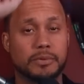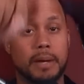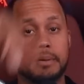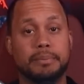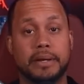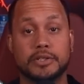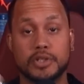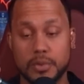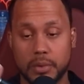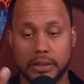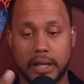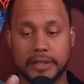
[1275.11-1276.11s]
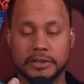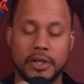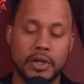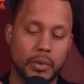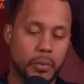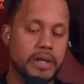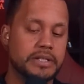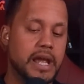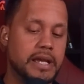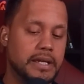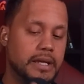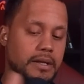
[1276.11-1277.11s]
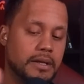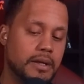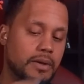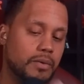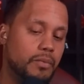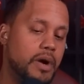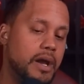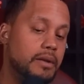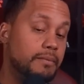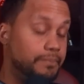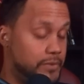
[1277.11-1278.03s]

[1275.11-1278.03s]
where I'll be playing 2 Warlocks, 1 tanking, one